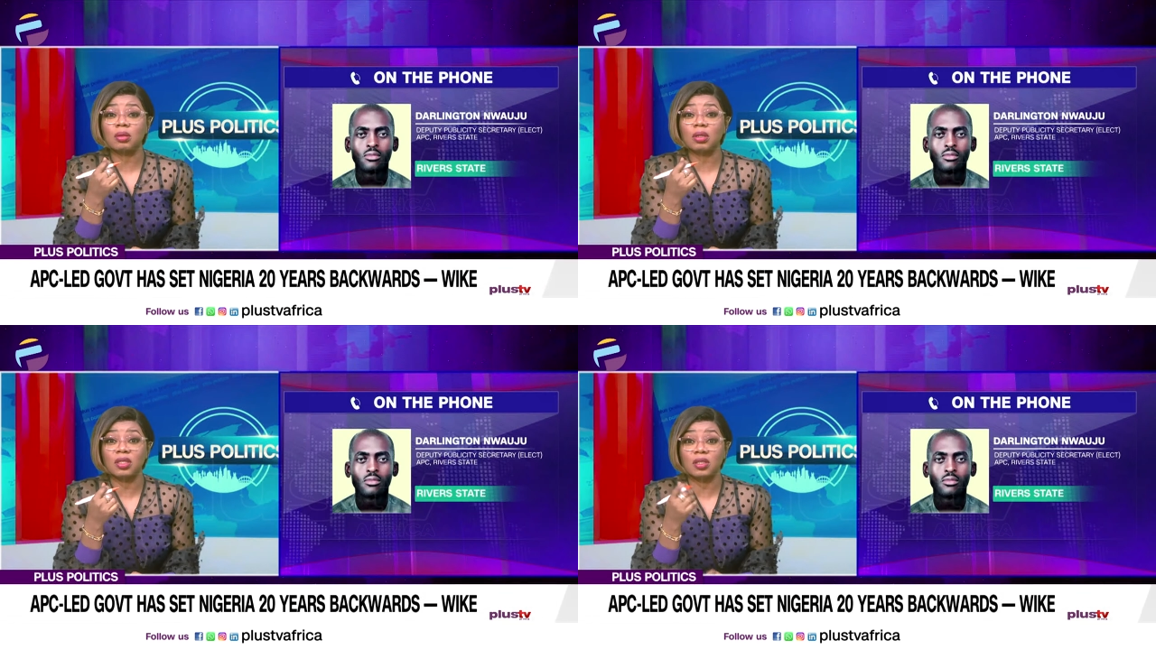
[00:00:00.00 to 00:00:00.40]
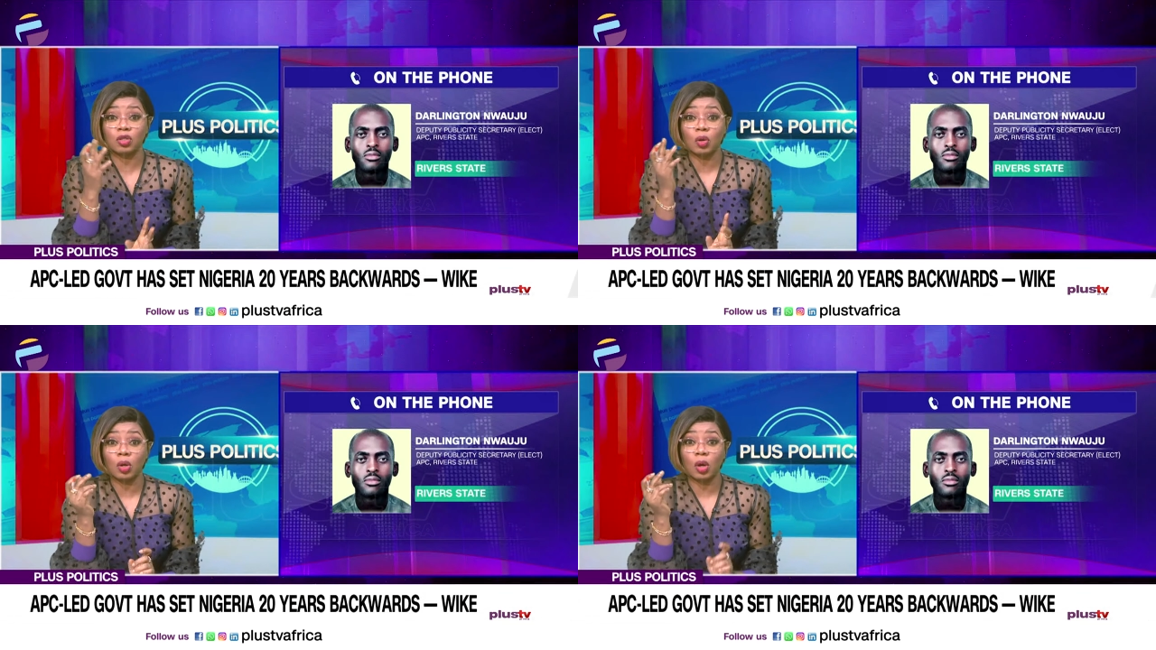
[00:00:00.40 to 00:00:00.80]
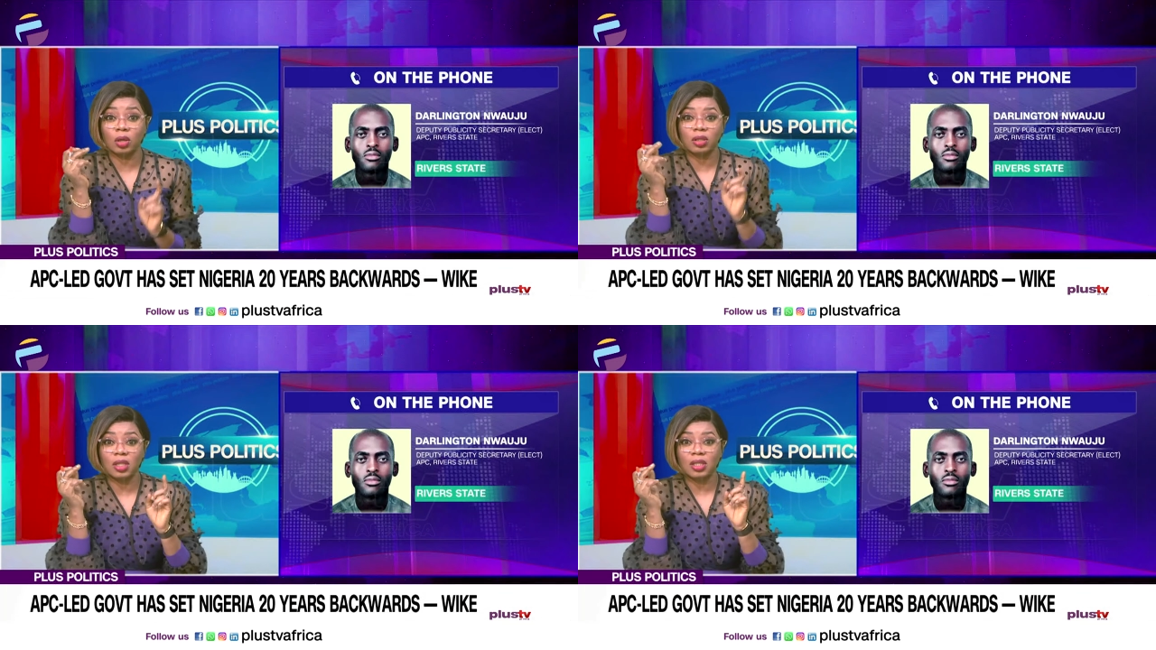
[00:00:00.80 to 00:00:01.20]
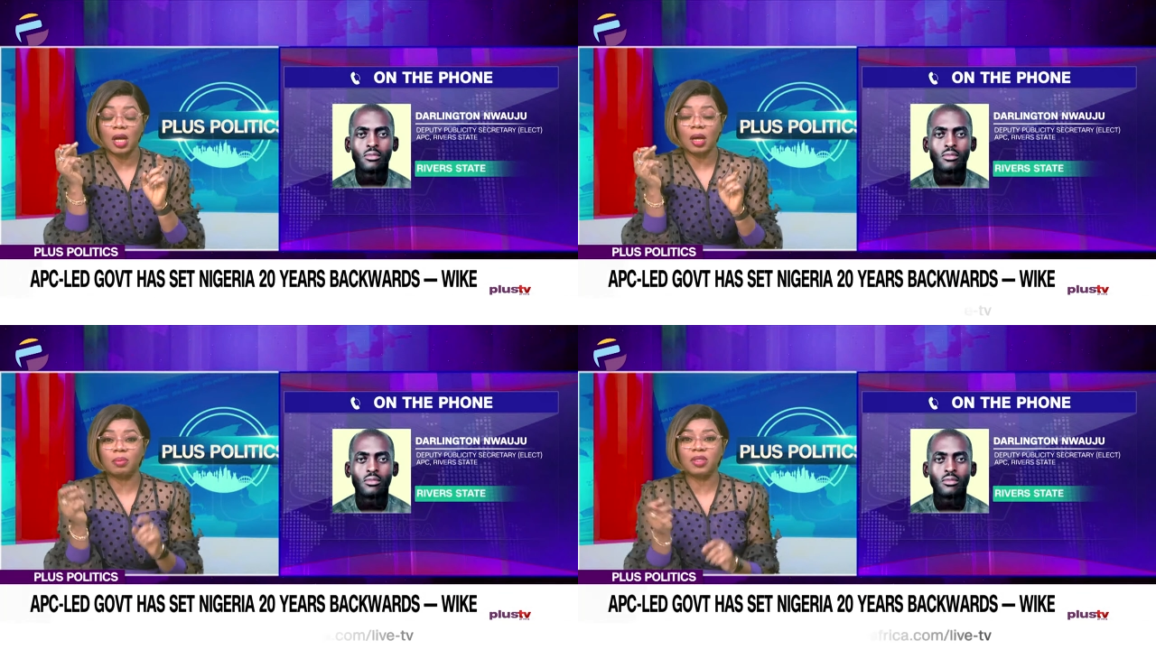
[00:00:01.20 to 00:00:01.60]
Speaker 1: this so-called
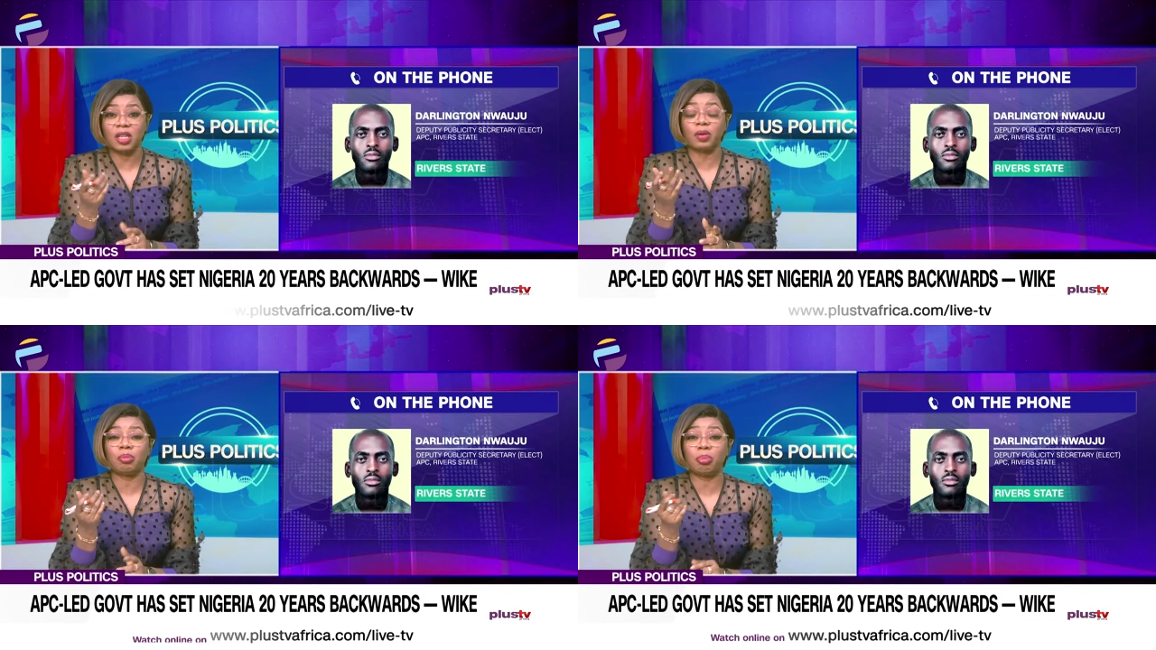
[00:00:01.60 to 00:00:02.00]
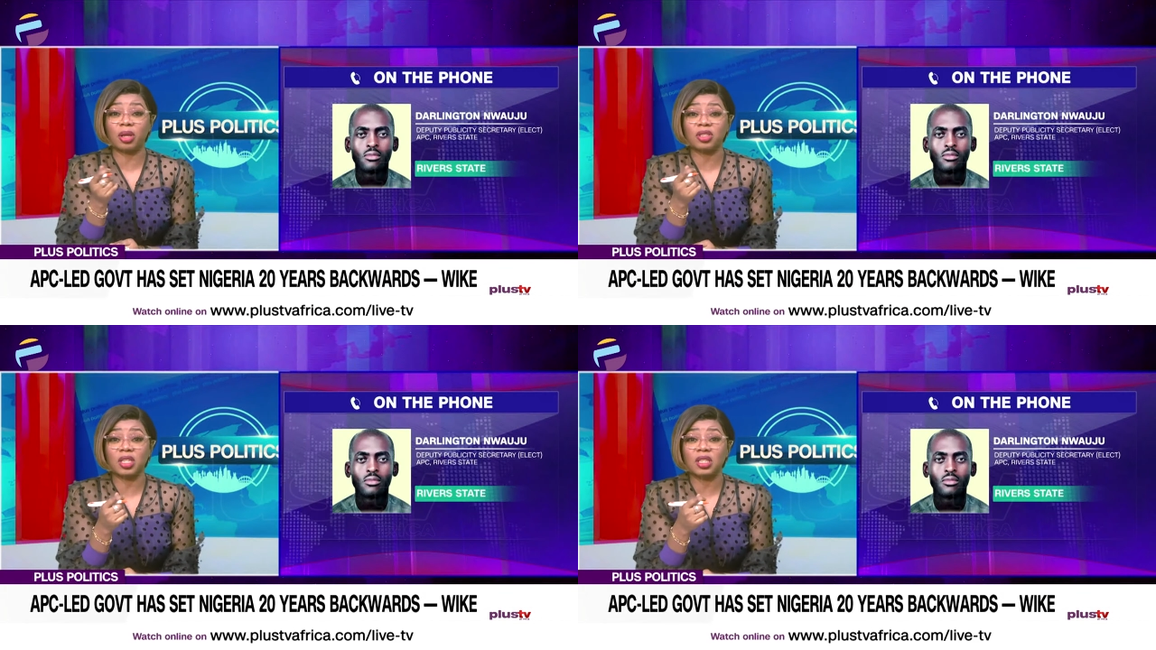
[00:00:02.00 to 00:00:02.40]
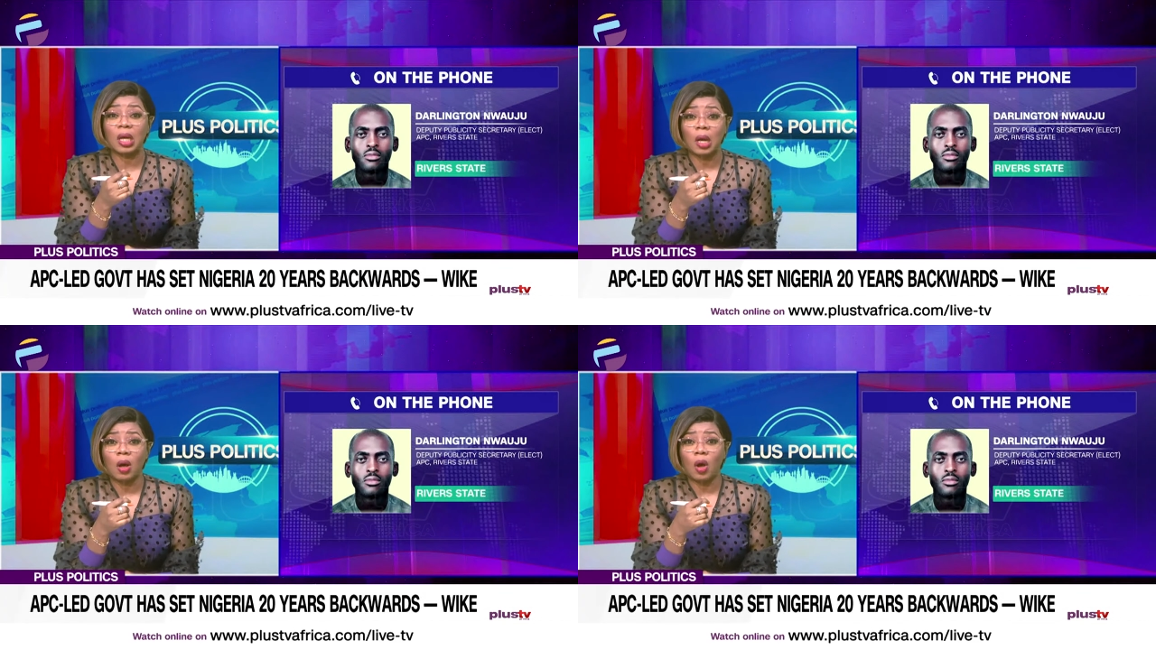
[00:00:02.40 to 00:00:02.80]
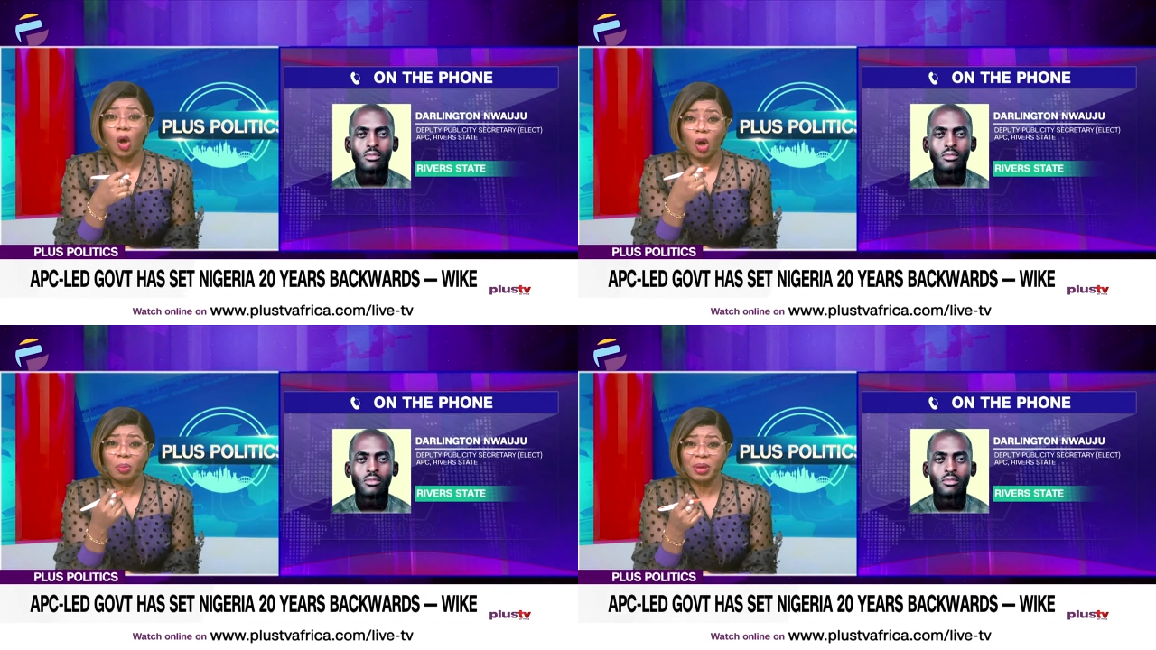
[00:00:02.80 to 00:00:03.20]
um, secret budget
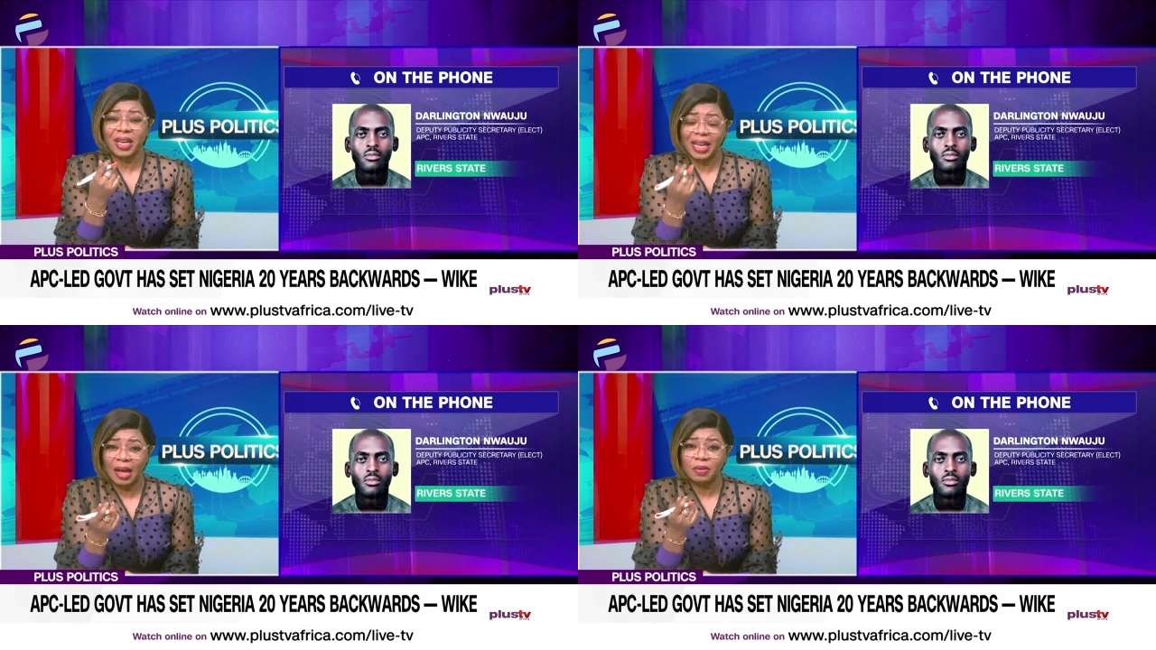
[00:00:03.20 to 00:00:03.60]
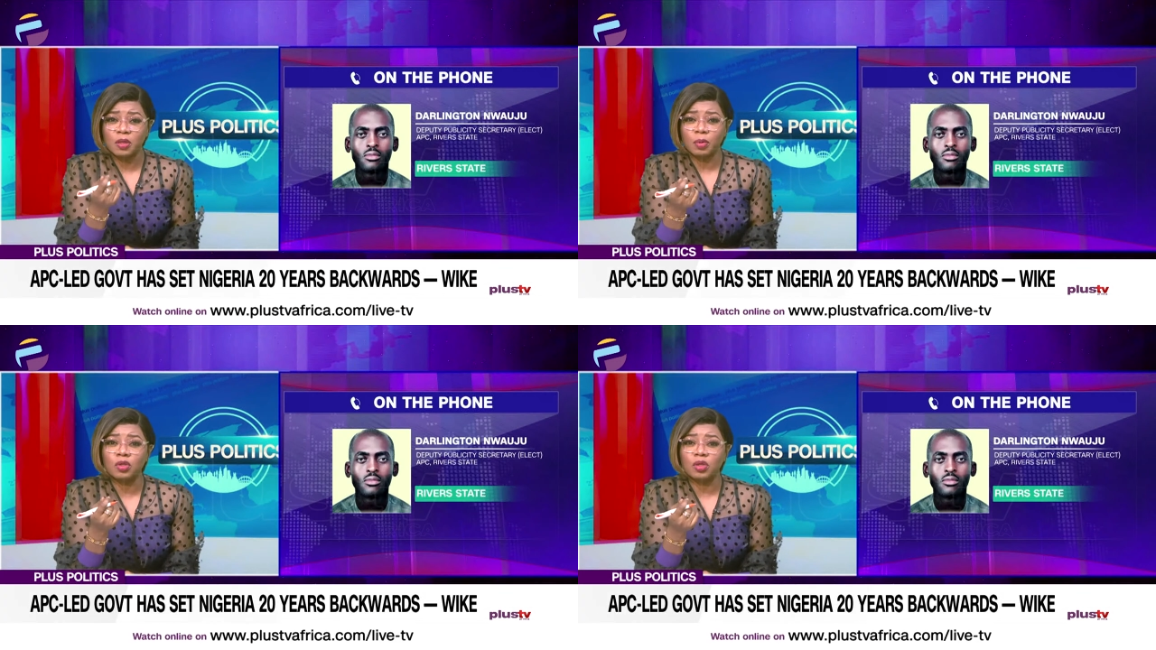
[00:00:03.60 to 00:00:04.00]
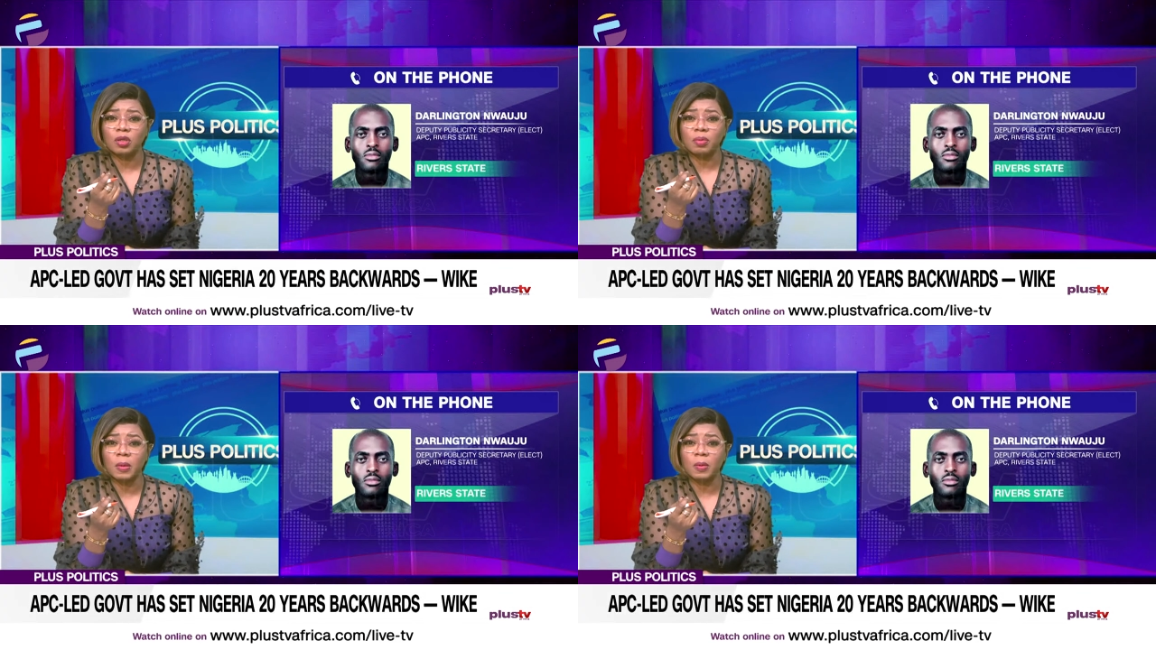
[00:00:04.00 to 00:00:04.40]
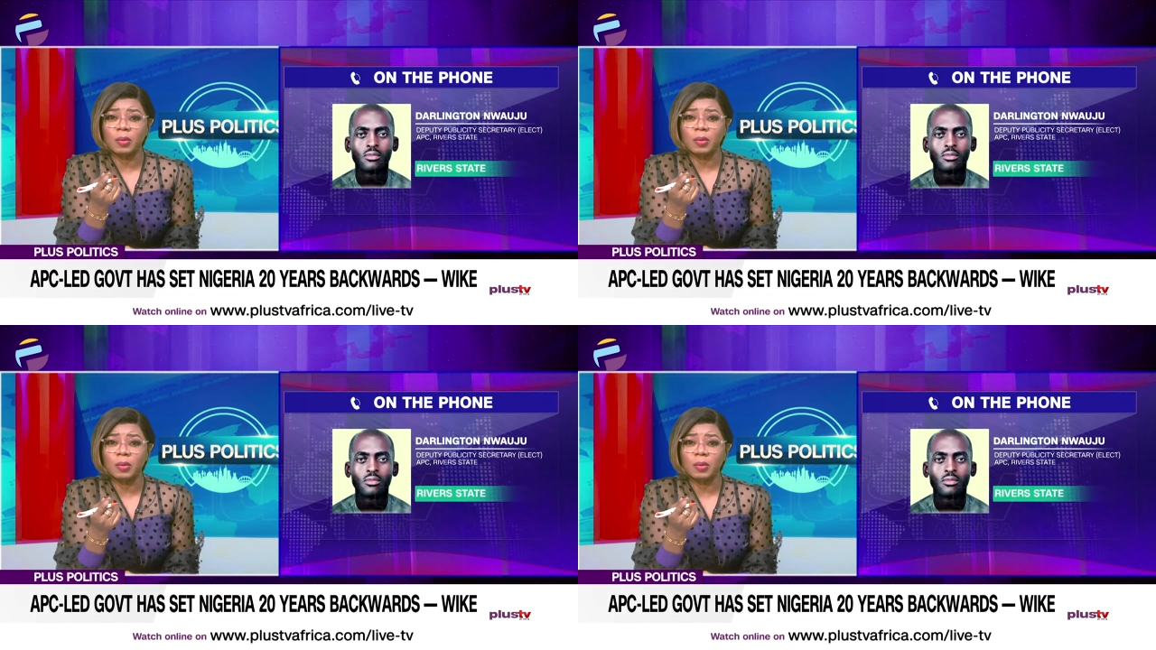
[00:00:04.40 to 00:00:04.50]
or be accountable to the people?